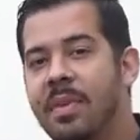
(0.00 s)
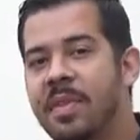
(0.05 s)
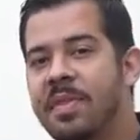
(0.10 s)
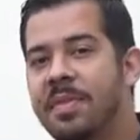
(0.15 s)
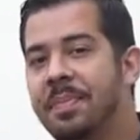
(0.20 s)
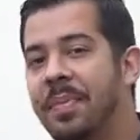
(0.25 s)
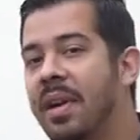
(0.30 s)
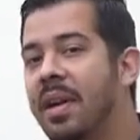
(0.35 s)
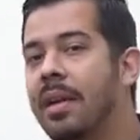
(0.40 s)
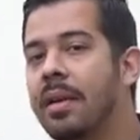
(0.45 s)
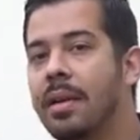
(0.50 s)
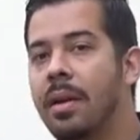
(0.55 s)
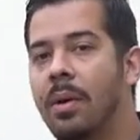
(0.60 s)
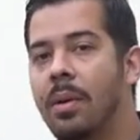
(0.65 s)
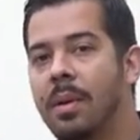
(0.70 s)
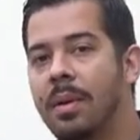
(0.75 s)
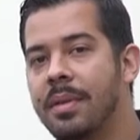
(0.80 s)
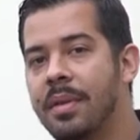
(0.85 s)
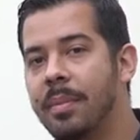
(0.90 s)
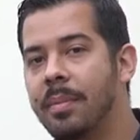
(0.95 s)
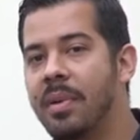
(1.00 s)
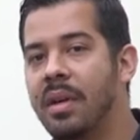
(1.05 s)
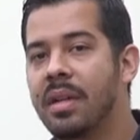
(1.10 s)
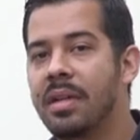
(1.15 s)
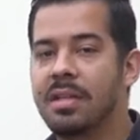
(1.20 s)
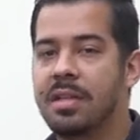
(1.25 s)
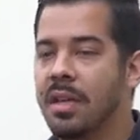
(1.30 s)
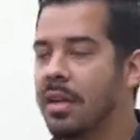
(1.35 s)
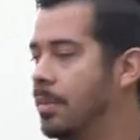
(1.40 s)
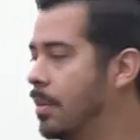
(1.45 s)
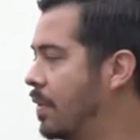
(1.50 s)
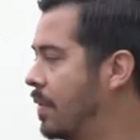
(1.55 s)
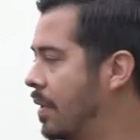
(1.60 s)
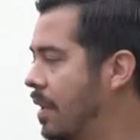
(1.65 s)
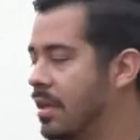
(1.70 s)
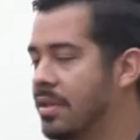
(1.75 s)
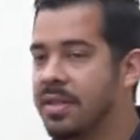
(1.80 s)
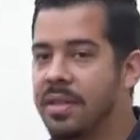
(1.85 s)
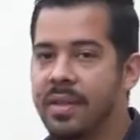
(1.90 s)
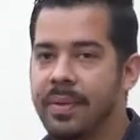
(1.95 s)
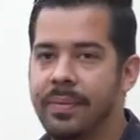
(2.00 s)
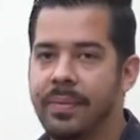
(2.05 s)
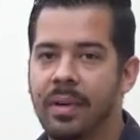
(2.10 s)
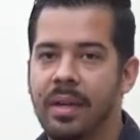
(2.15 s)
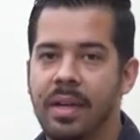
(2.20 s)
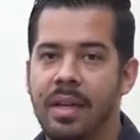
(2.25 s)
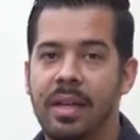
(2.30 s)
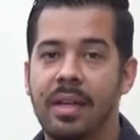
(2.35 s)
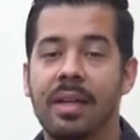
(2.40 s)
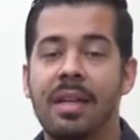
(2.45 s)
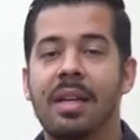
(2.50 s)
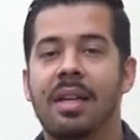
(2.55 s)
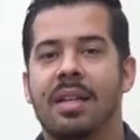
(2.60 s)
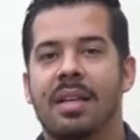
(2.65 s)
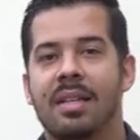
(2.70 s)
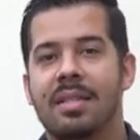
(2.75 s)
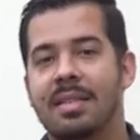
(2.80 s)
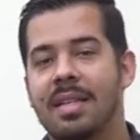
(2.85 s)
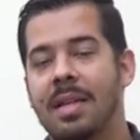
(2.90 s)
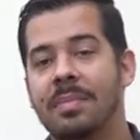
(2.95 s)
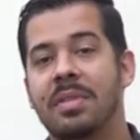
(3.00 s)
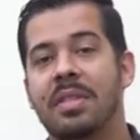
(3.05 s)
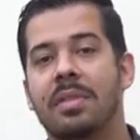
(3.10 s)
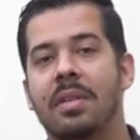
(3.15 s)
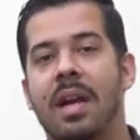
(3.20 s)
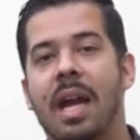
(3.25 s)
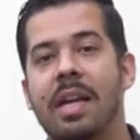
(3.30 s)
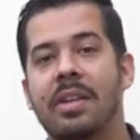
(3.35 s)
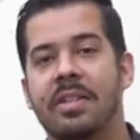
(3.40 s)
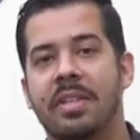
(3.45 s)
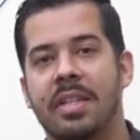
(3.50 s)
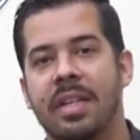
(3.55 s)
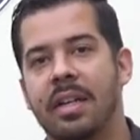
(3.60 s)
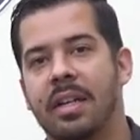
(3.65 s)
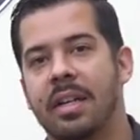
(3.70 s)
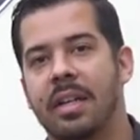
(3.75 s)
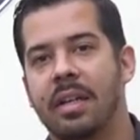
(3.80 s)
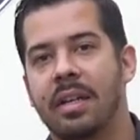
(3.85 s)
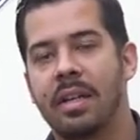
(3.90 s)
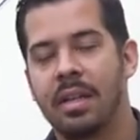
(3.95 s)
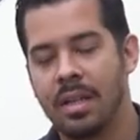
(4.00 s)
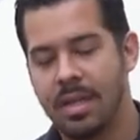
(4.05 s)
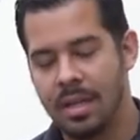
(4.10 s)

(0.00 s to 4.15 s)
we've sprayed a coat of the bug and tar remover onto the front end, it's time to start agitating it.